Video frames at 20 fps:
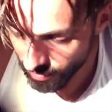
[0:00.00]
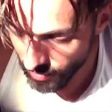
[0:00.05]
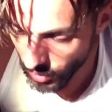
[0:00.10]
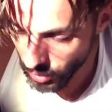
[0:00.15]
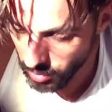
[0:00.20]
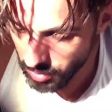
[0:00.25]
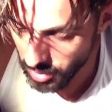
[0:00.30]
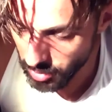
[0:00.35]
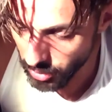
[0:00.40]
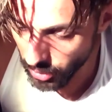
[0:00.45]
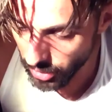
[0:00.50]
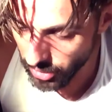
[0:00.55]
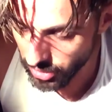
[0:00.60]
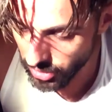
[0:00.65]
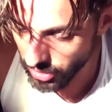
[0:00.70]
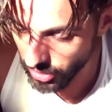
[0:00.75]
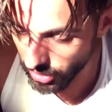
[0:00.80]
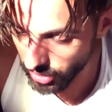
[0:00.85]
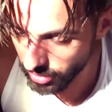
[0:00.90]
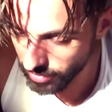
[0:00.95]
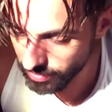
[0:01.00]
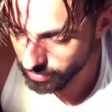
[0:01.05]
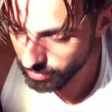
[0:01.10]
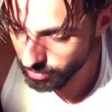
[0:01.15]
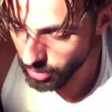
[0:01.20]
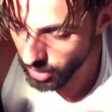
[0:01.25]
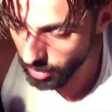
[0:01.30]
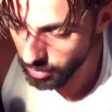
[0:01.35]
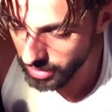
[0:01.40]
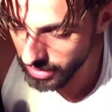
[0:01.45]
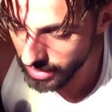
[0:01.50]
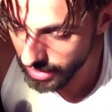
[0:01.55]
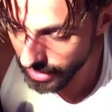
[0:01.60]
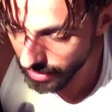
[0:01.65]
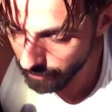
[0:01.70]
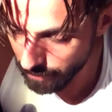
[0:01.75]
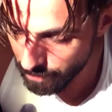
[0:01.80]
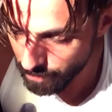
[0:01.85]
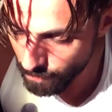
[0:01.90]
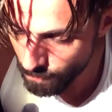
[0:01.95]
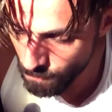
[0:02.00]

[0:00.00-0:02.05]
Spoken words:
Could be a boy or a girl, probably that.